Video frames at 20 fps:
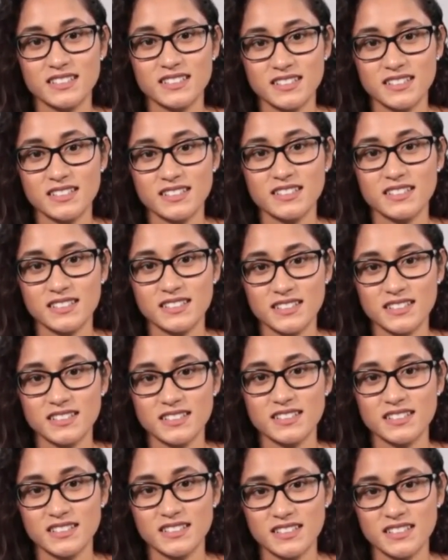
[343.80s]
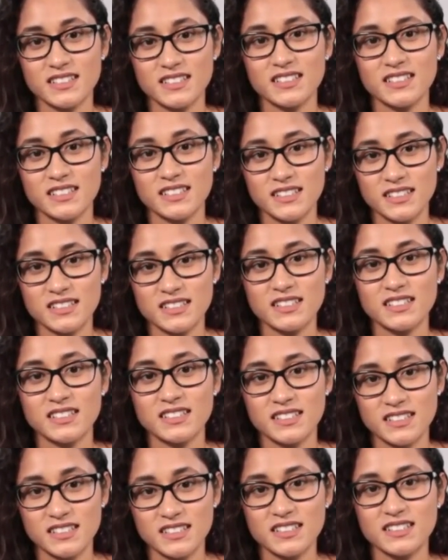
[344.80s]

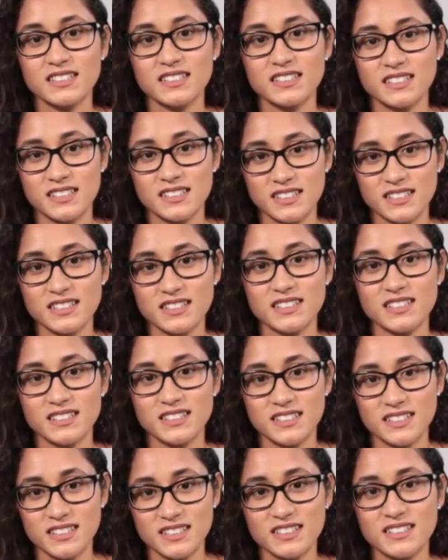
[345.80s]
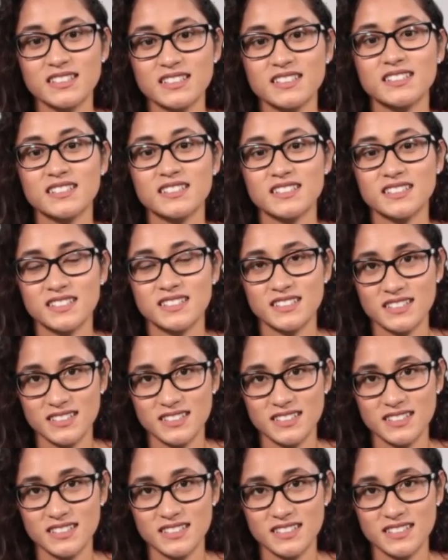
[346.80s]
(not speaking)